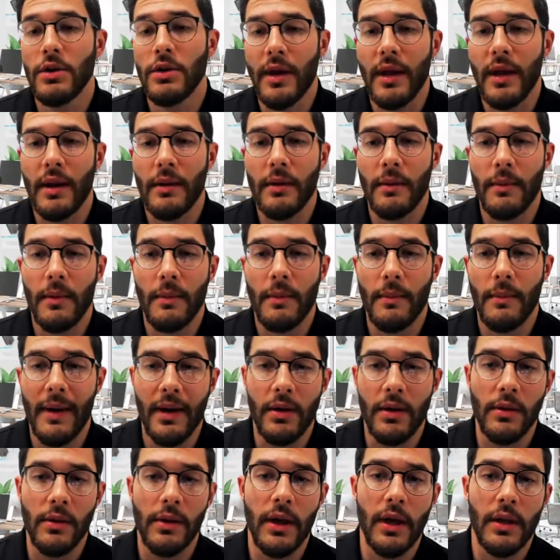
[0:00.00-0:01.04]
you can
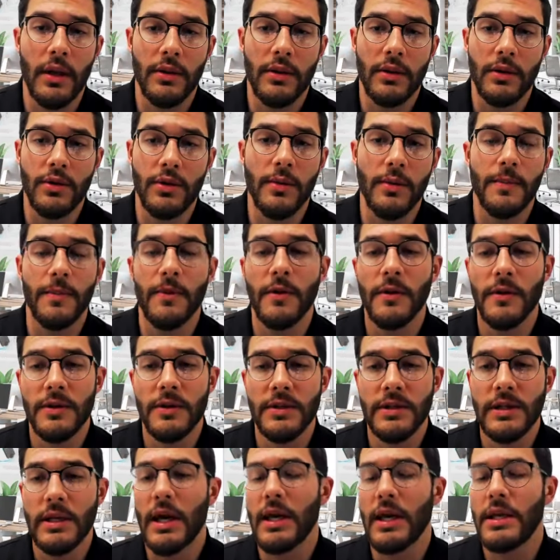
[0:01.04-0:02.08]
manually enter your
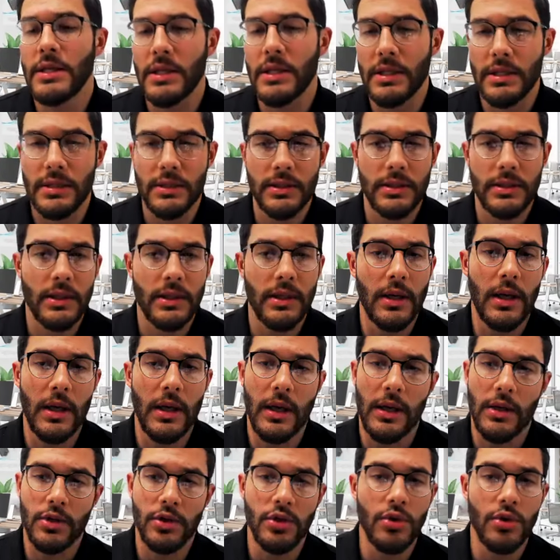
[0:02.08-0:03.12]
potency. And yes,
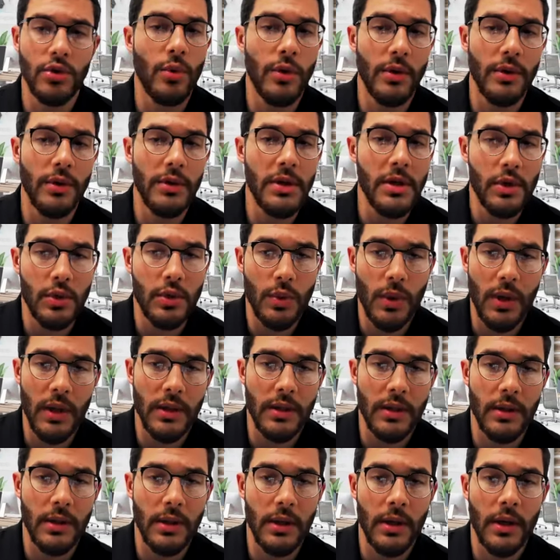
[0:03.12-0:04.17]
you will need to
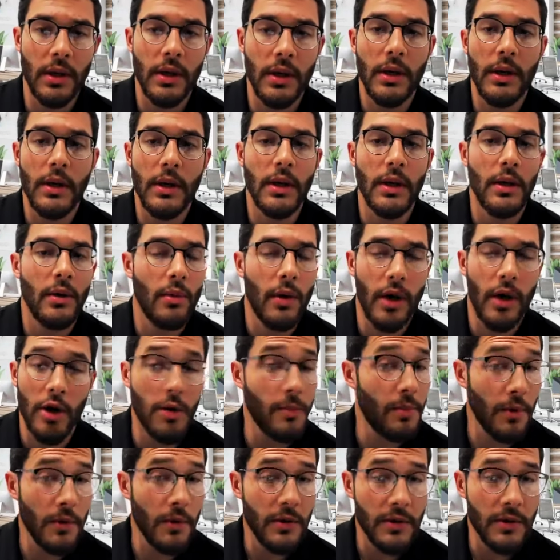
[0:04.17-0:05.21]
enter
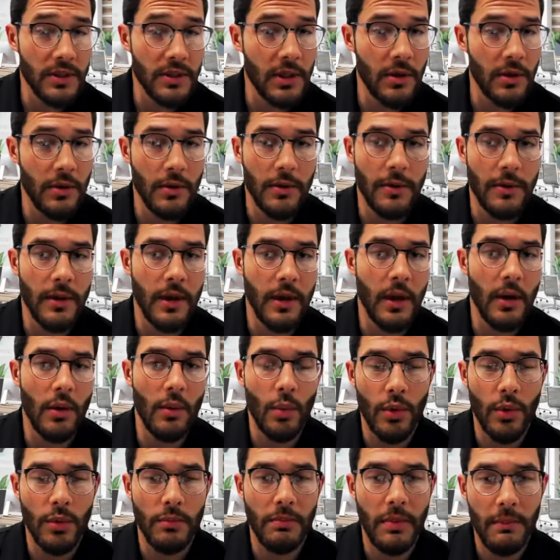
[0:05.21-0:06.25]
whatever potency you
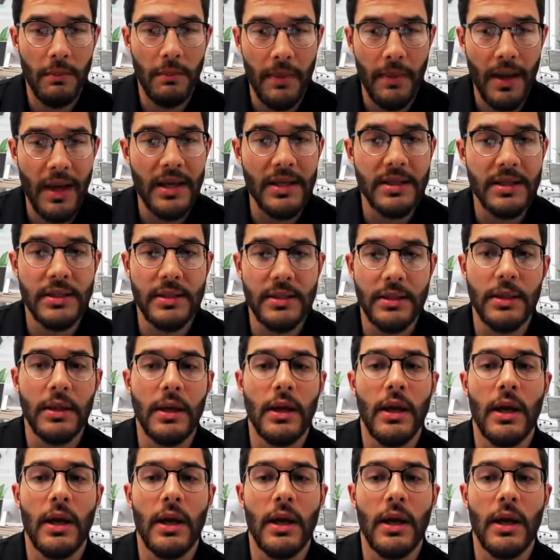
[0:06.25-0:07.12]
think would be best.